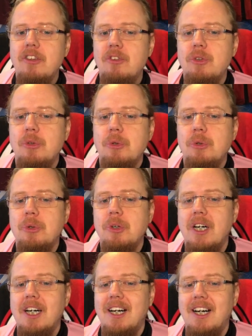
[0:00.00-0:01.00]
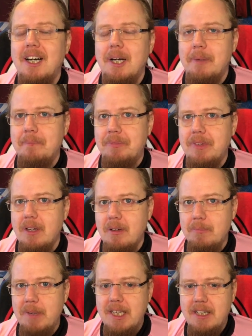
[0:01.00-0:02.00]
to um,
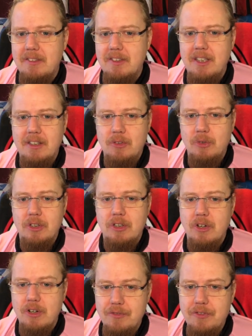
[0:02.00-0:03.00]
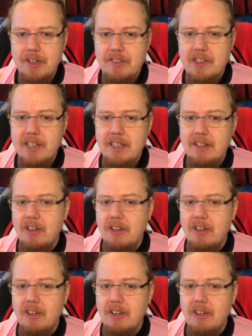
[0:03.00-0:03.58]
make it into the Conference League.